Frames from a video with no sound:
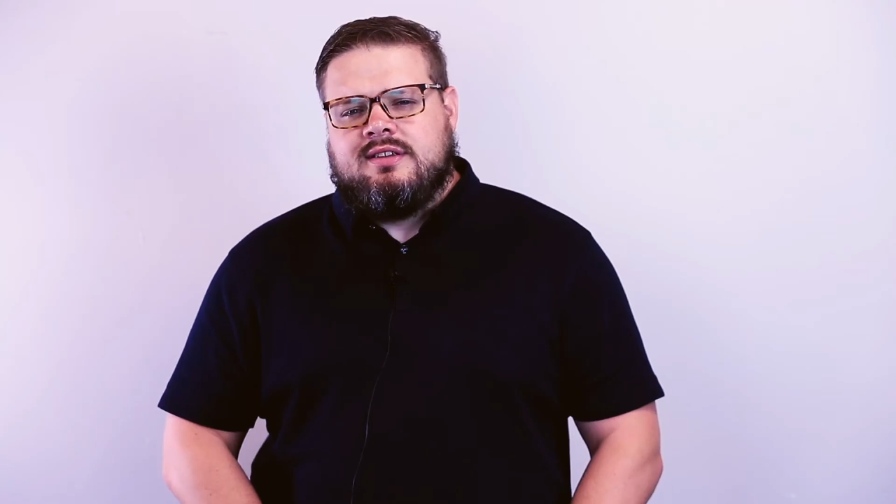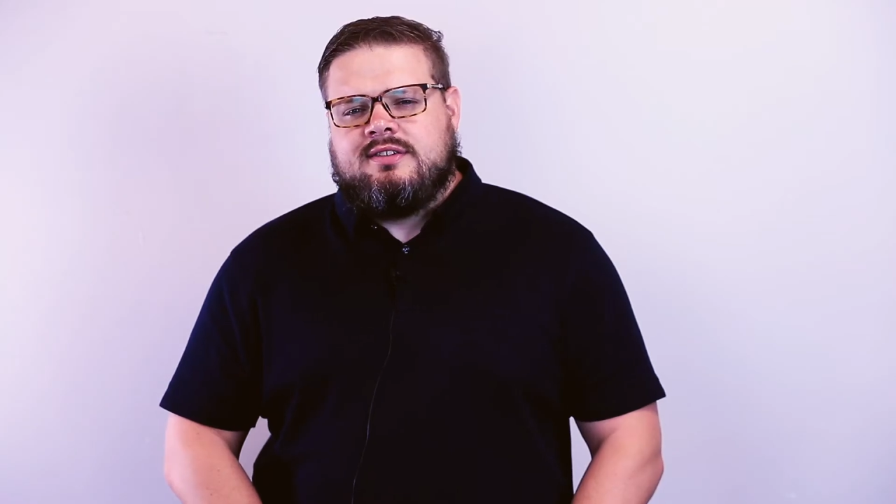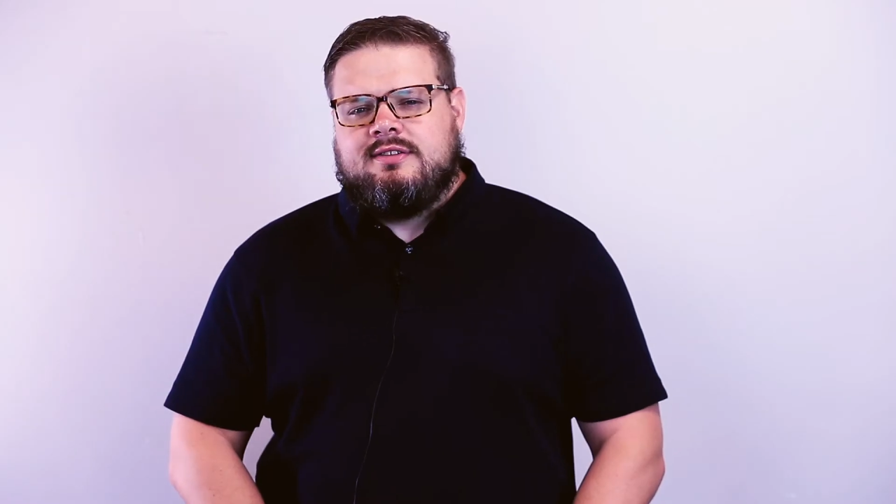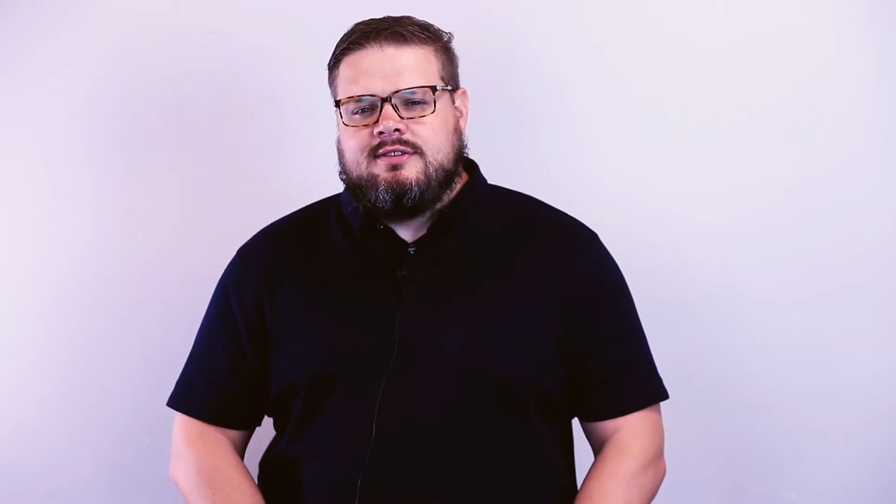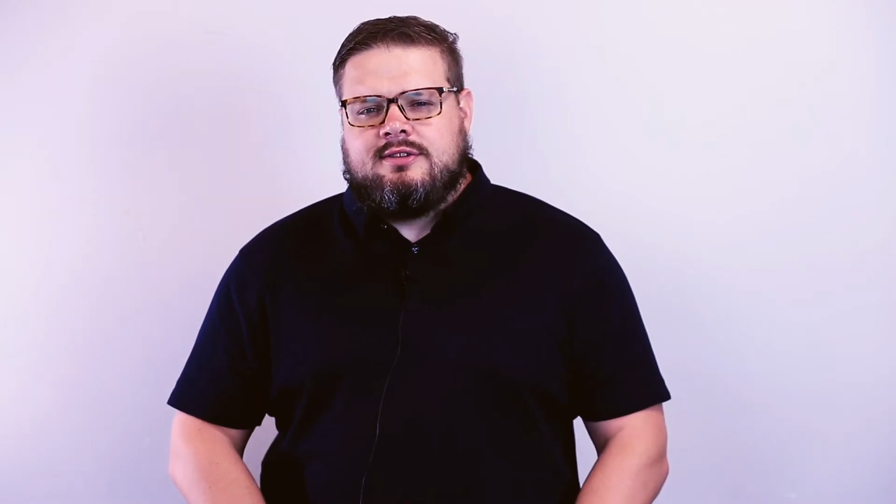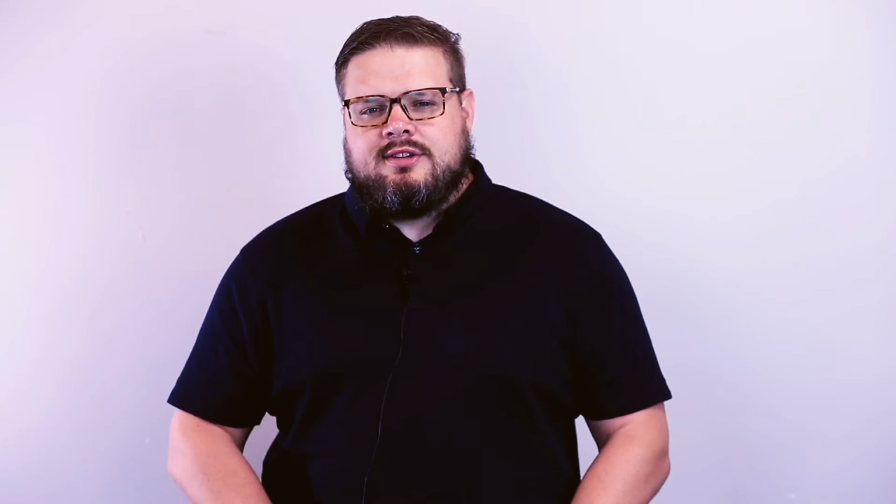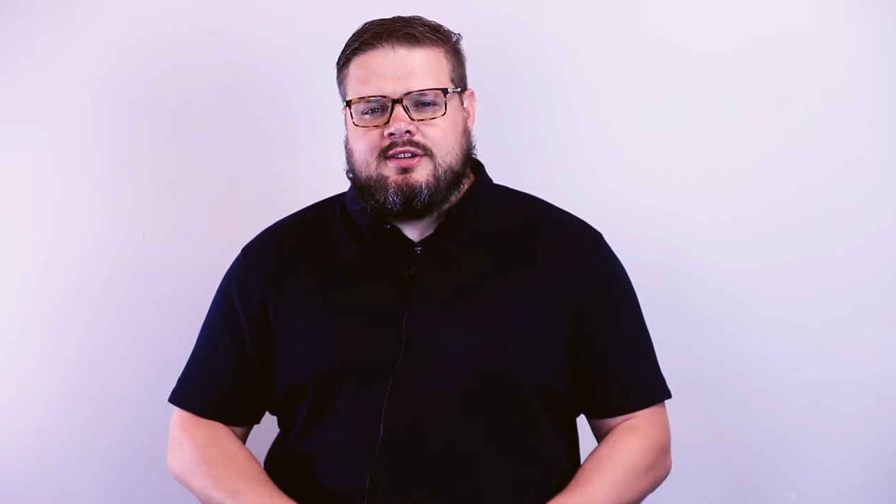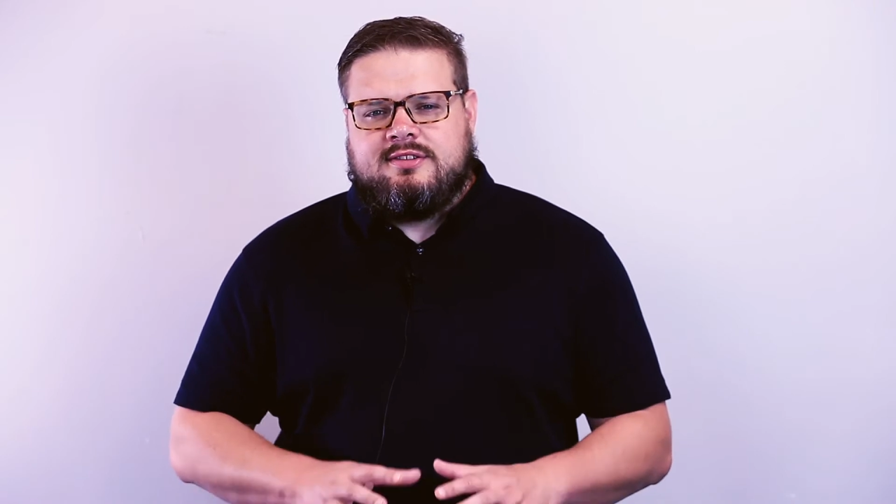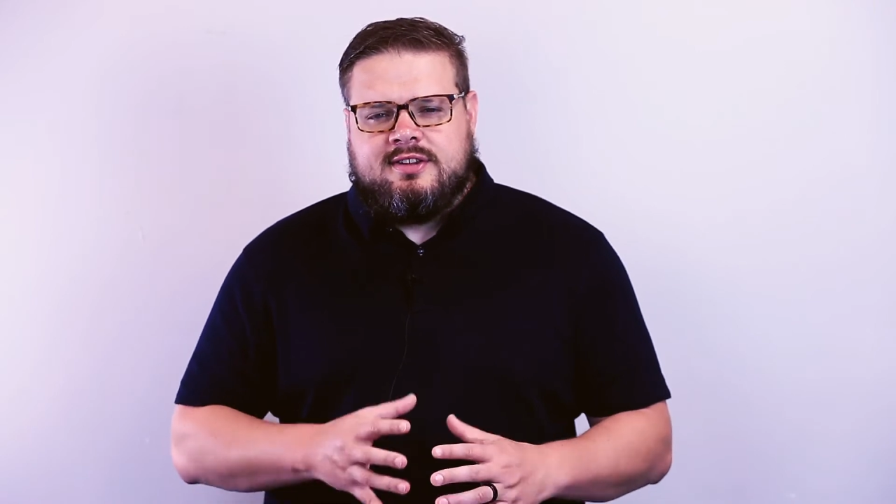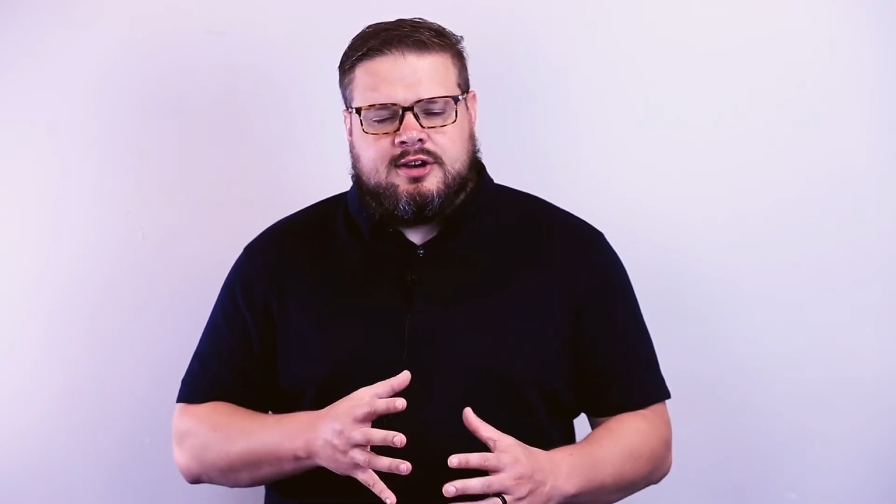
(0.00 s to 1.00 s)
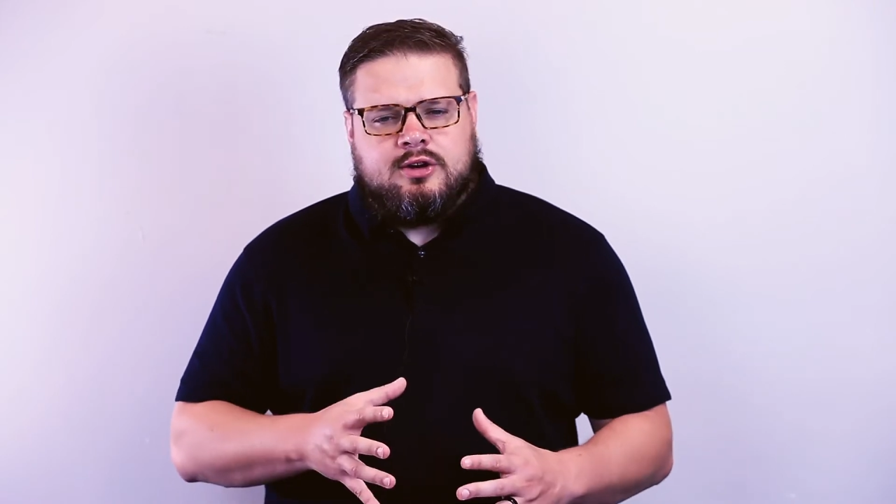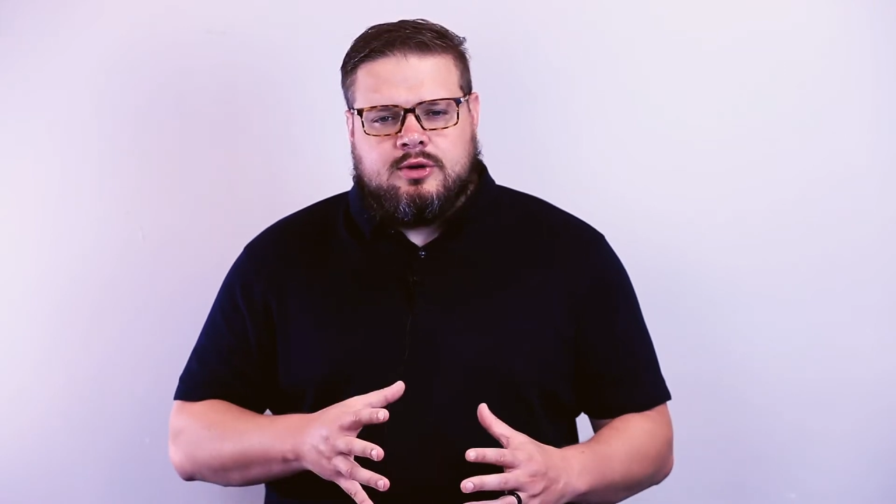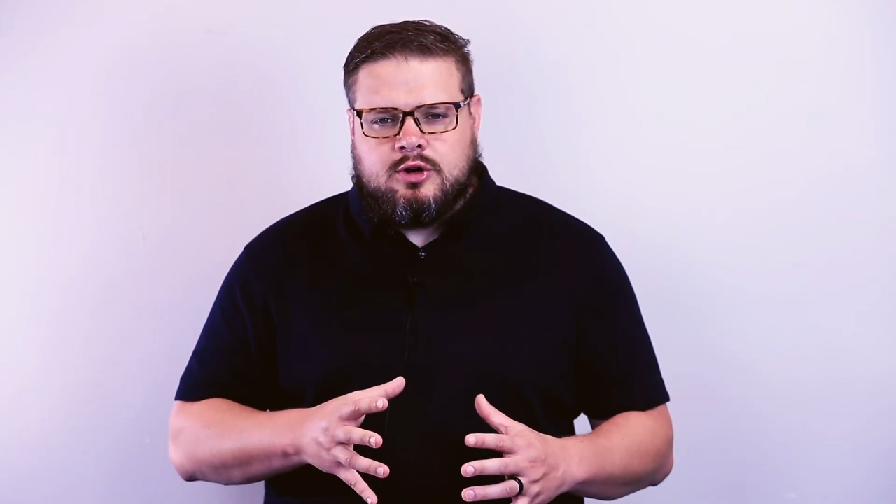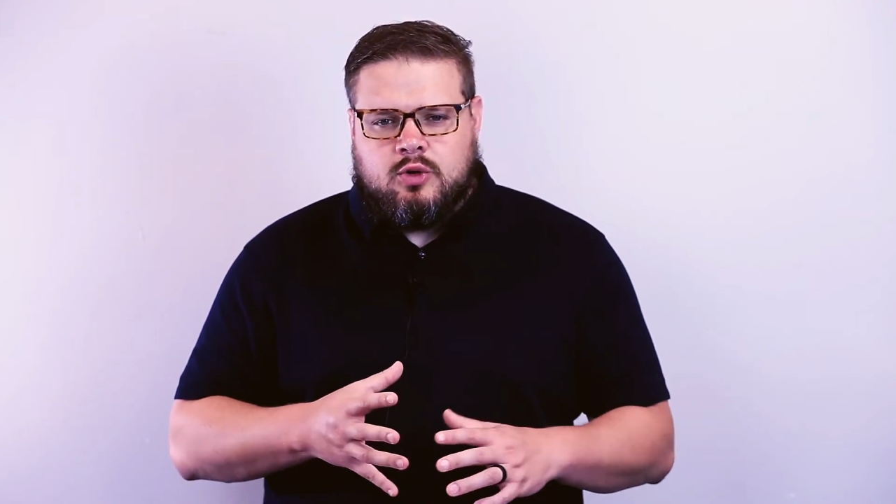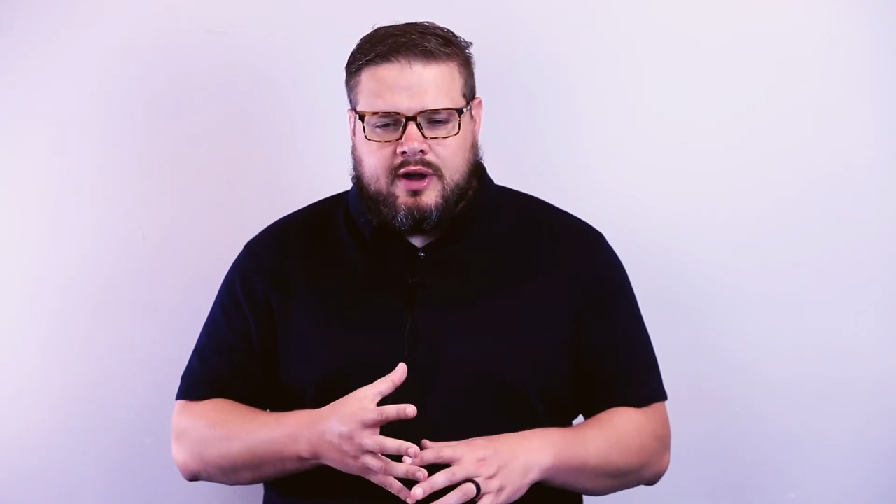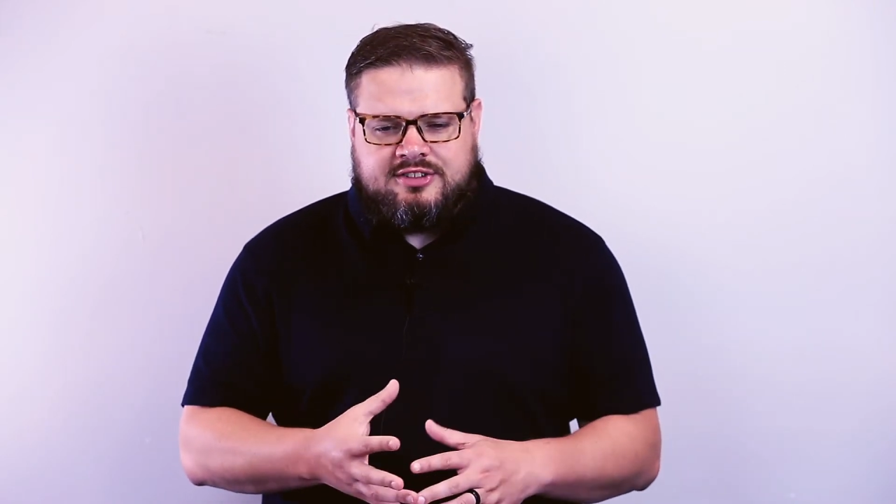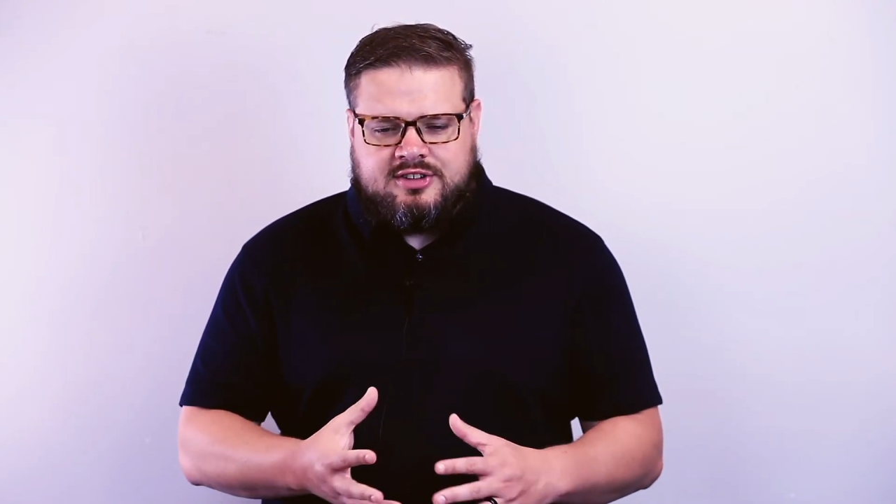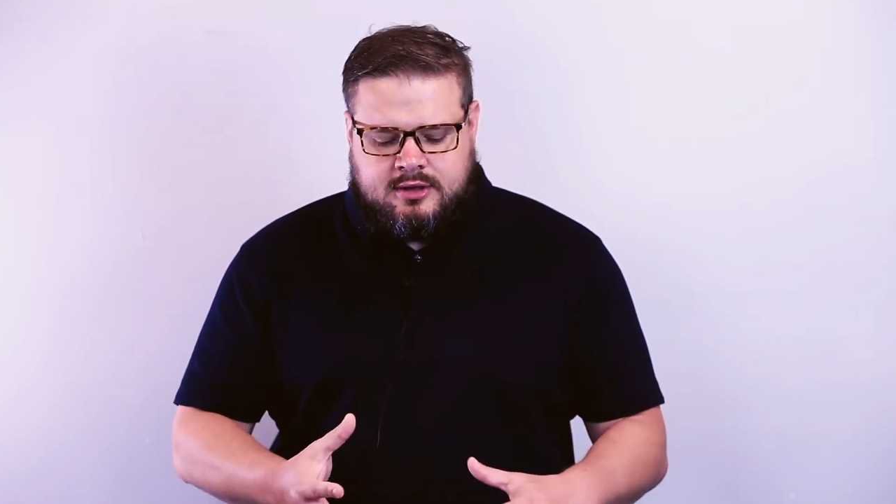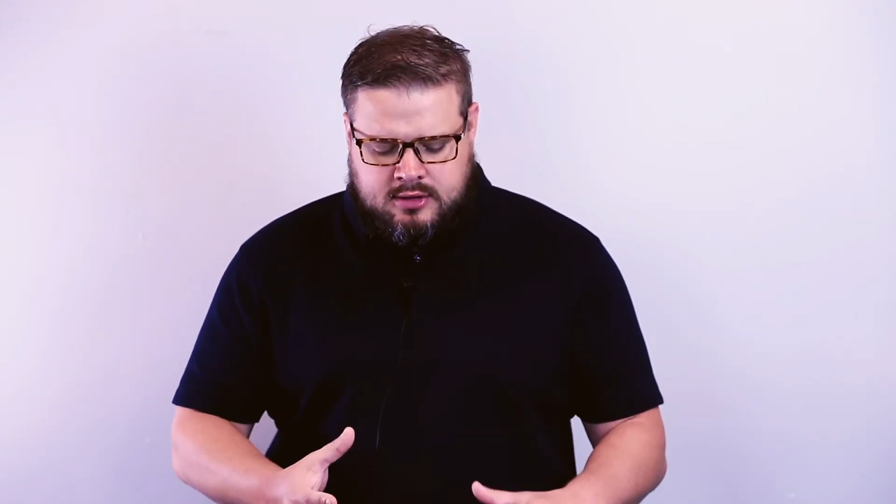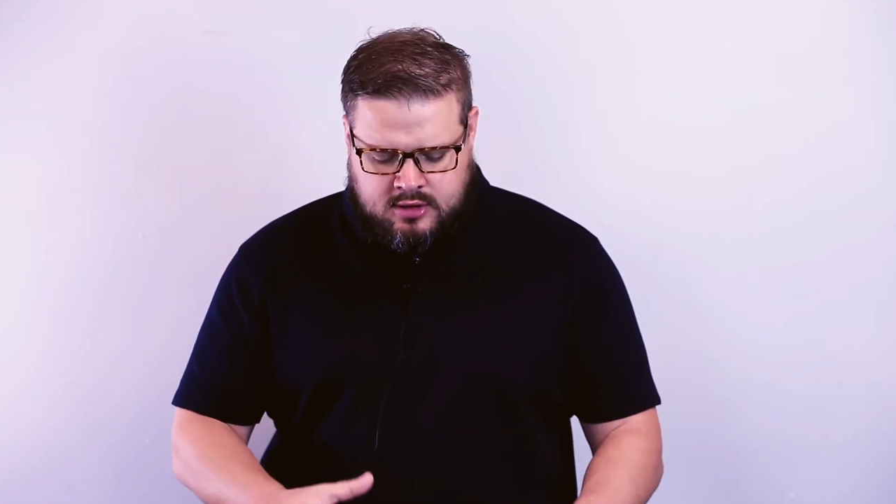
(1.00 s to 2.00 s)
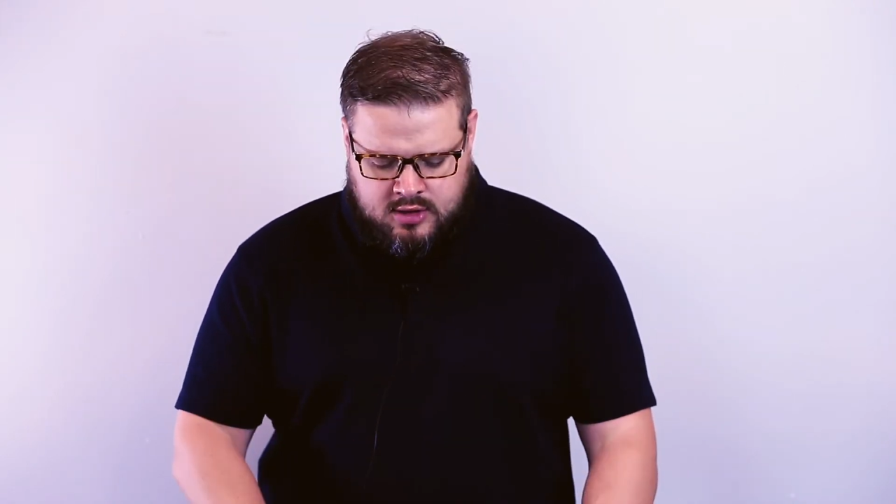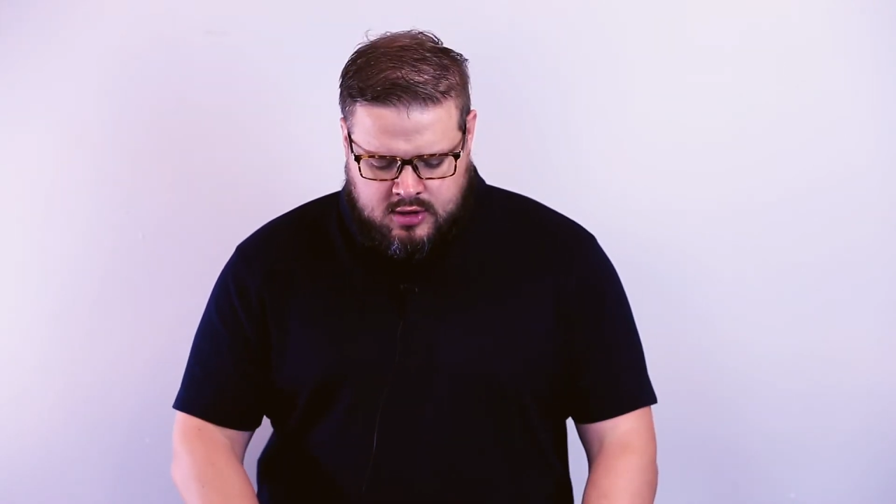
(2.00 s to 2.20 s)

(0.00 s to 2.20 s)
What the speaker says: consider or question